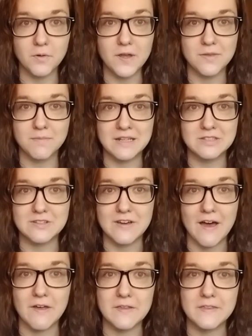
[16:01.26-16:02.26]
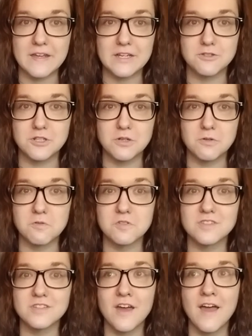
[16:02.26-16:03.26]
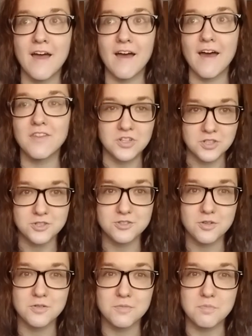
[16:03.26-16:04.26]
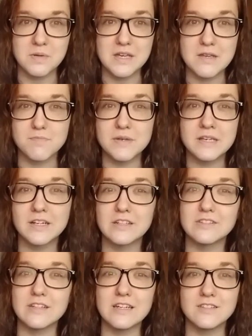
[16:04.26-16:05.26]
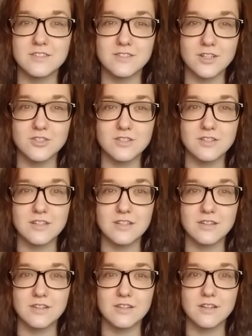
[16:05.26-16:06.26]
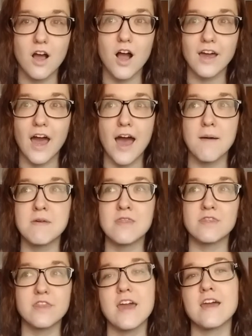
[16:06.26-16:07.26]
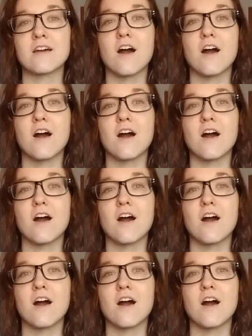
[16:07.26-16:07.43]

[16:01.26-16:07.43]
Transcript: with mental health issues, and there shouldn't be, because it's such a common thing.